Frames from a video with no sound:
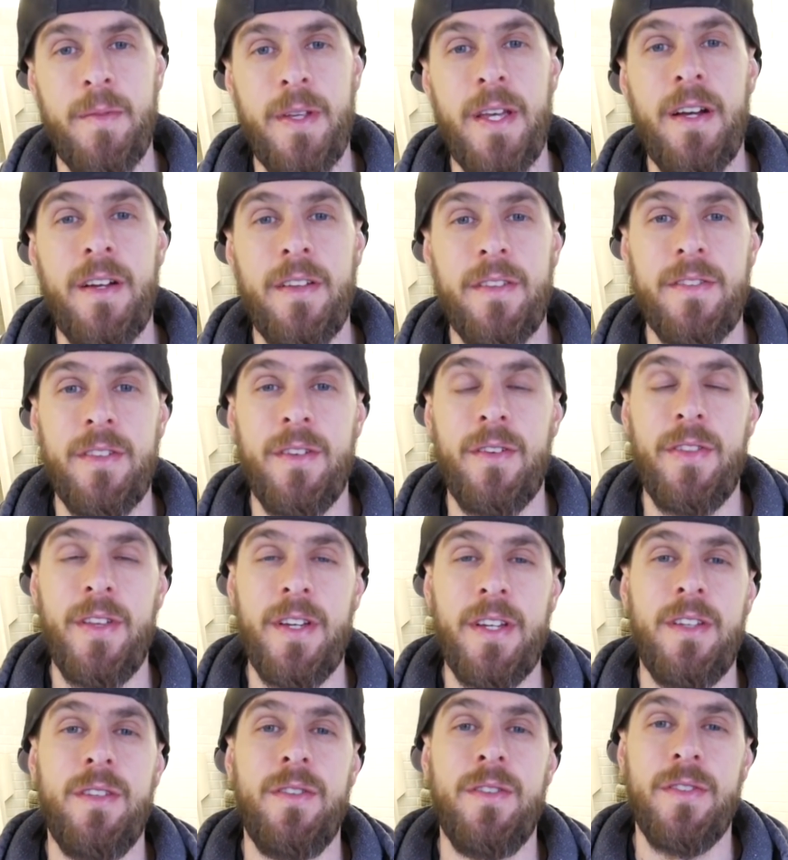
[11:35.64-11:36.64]
Yeah, so
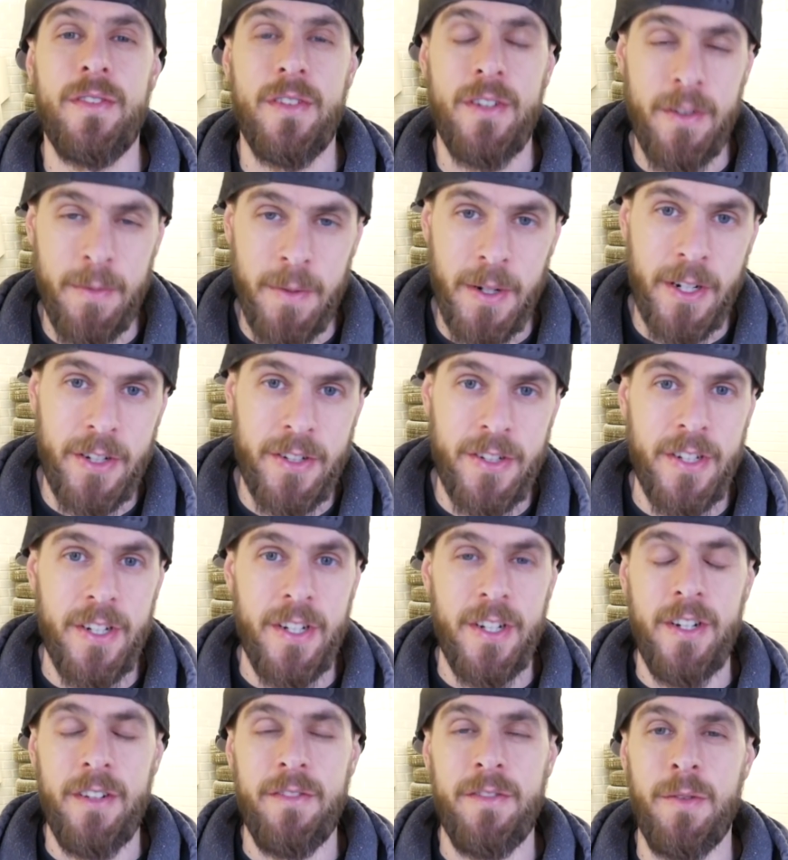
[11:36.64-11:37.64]
thank you so much
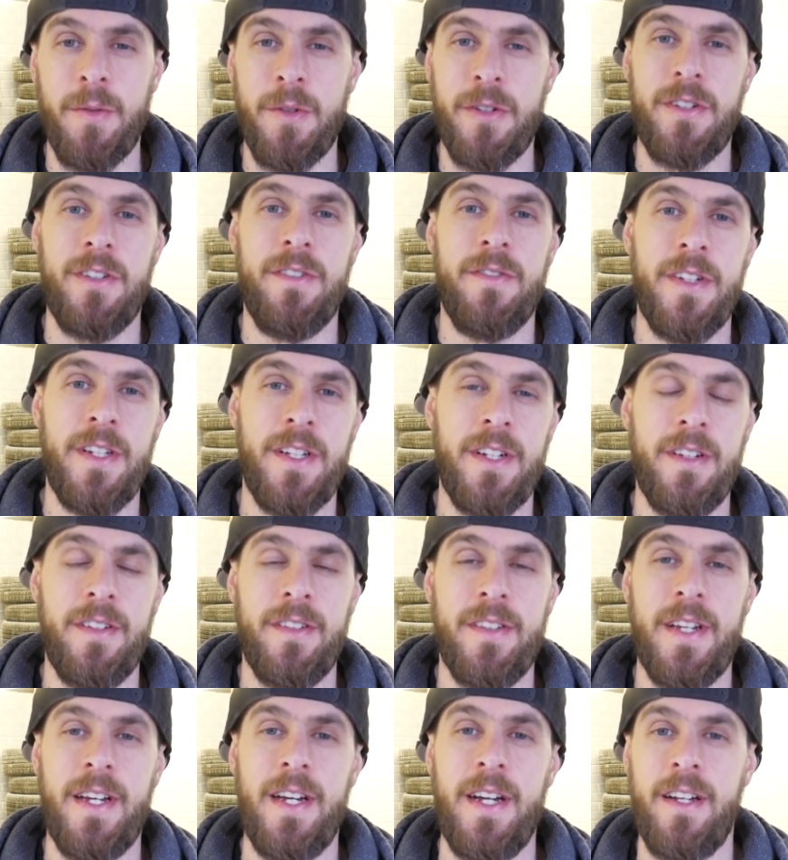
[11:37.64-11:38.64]
for watching the
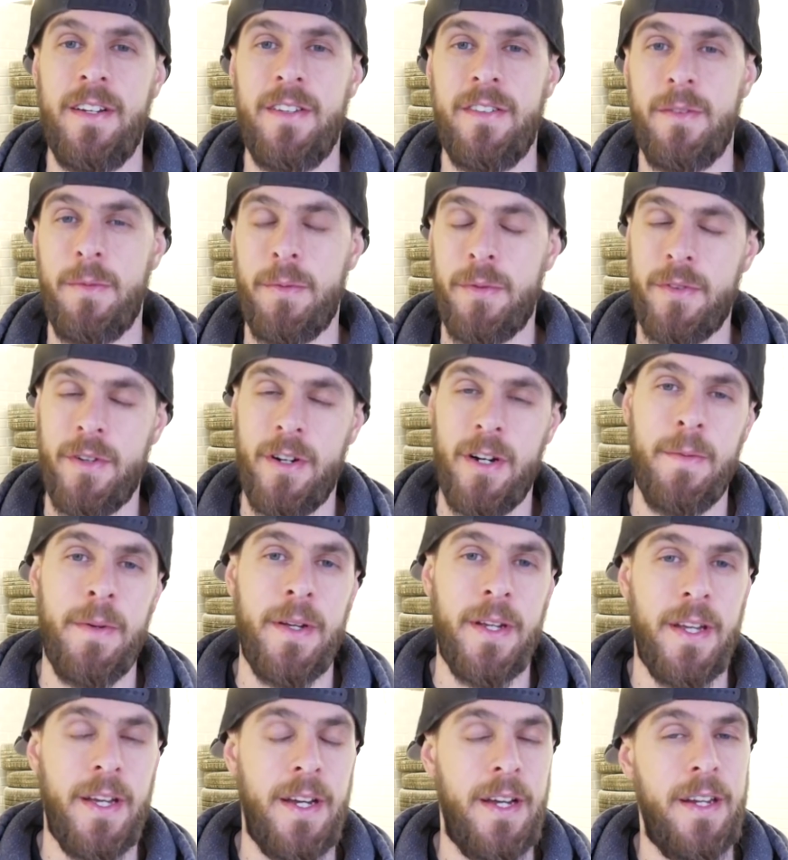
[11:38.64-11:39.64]
videos and
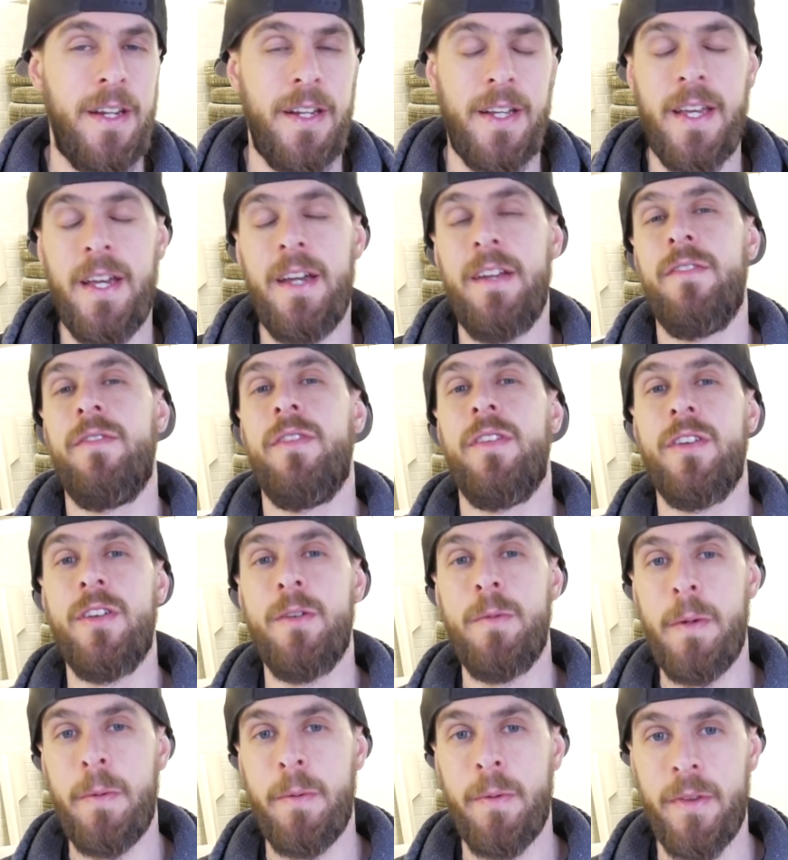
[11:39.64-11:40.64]
subscribing, and again, for the
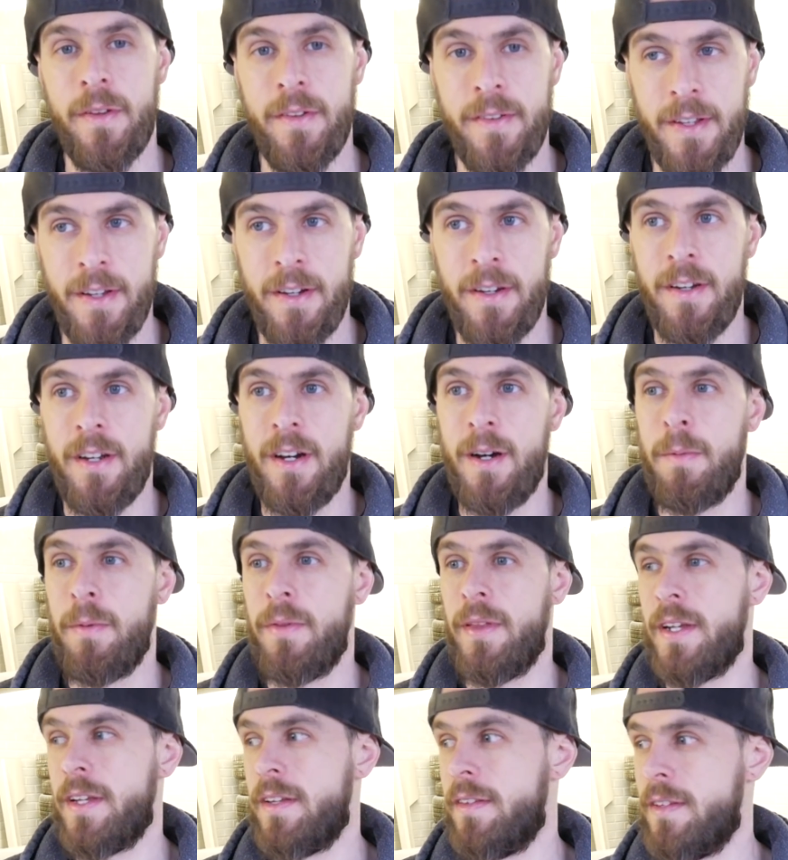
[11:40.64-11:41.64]
new people that turned up,
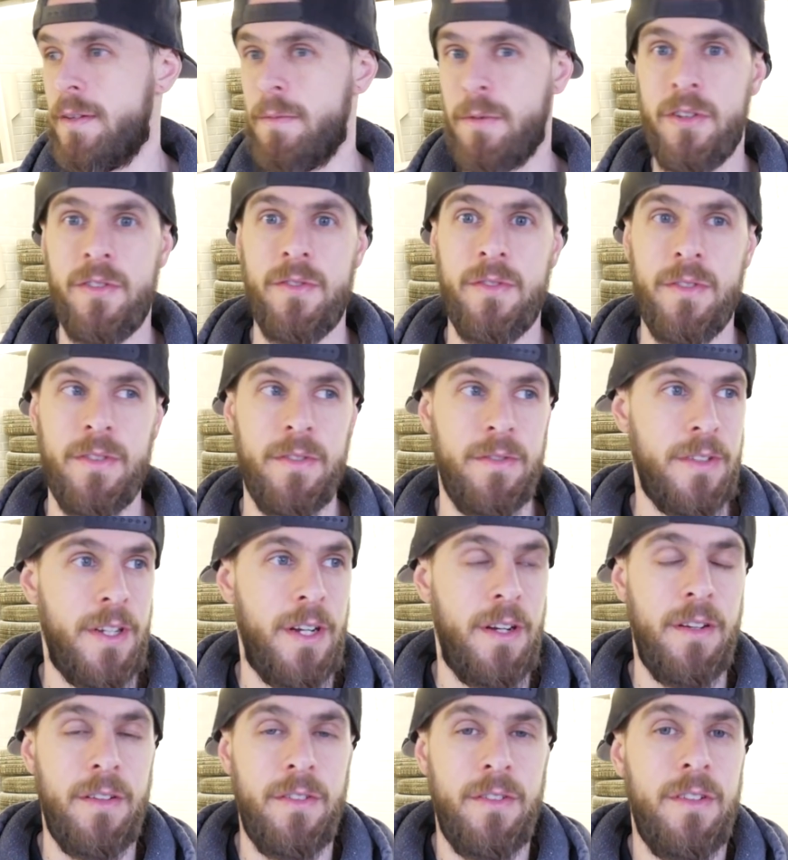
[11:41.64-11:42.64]
thank you so much for, you
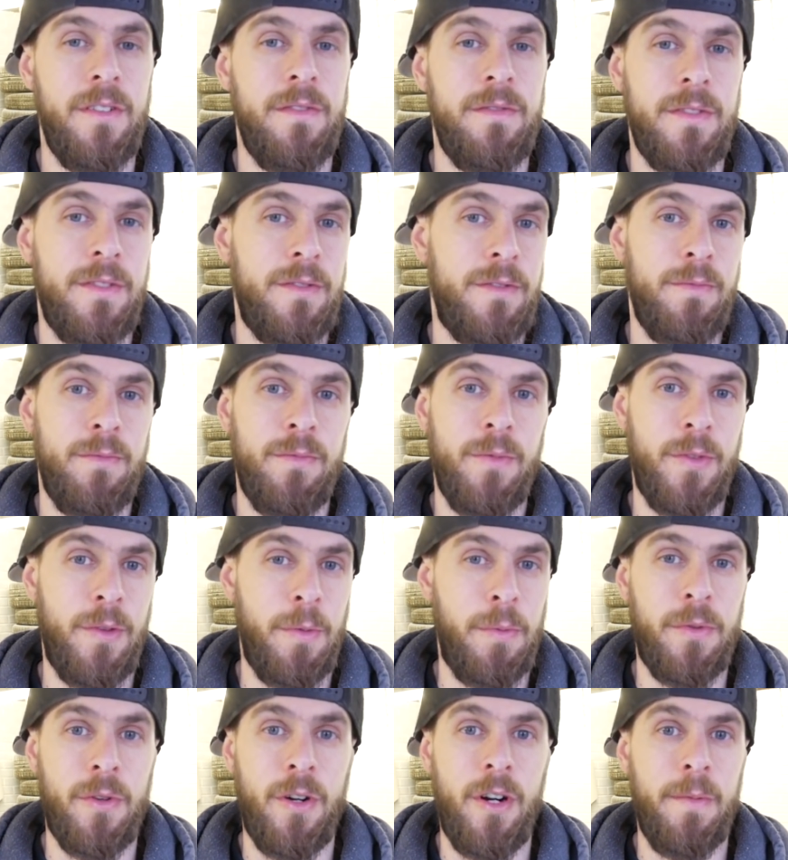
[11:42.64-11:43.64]
know,
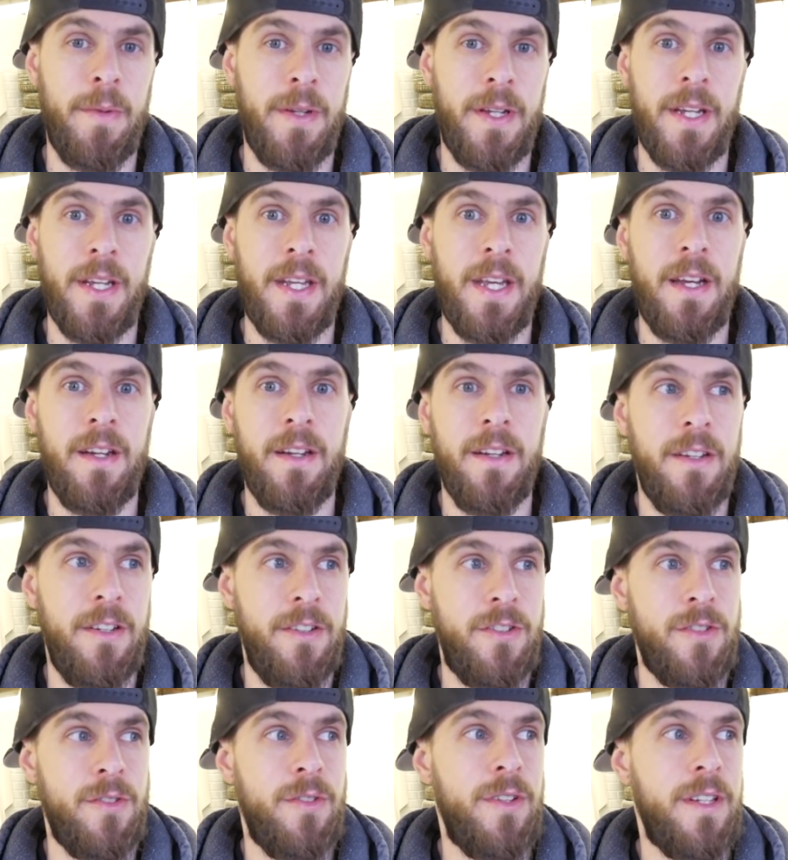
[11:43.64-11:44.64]
subscribing again and
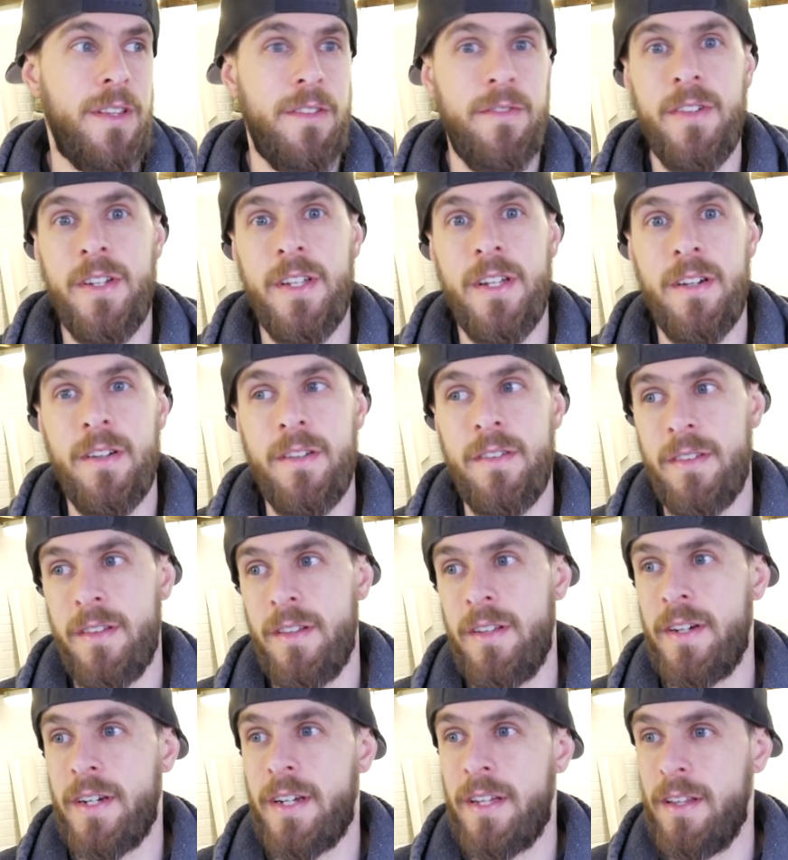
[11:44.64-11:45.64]
enjoying the videos and
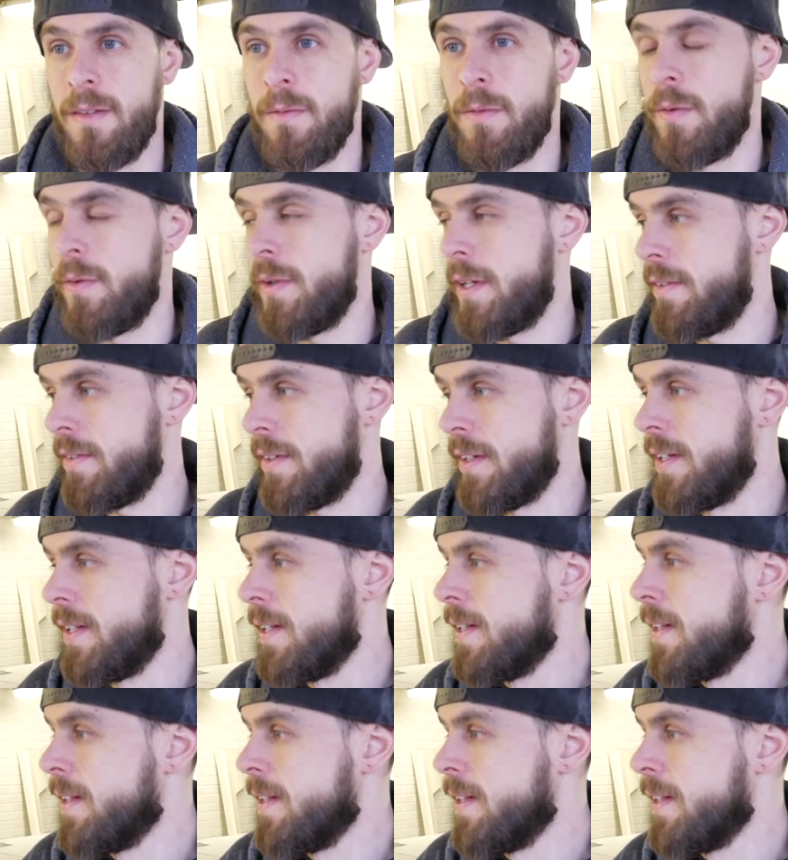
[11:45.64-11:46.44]
liking them or whatever.